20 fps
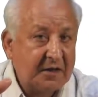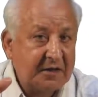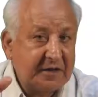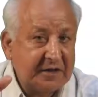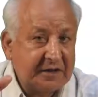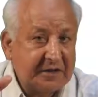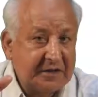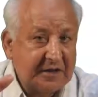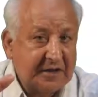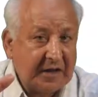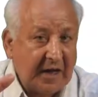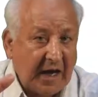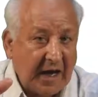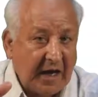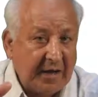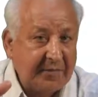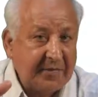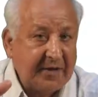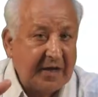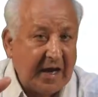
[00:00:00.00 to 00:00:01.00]

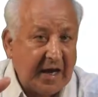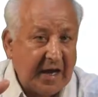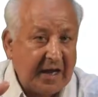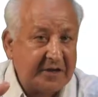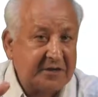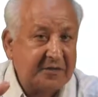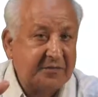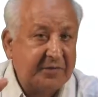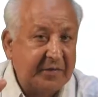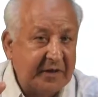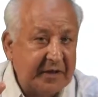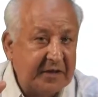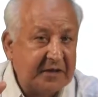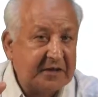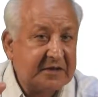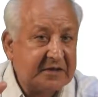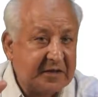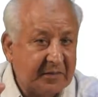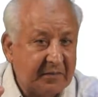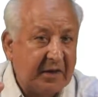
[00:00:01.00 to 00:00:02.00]
described as being
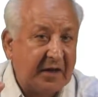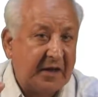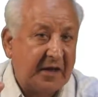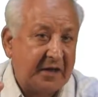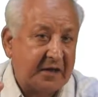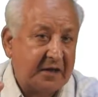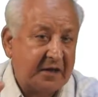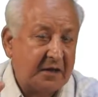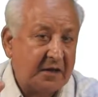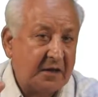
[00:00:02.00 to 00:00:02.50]
similar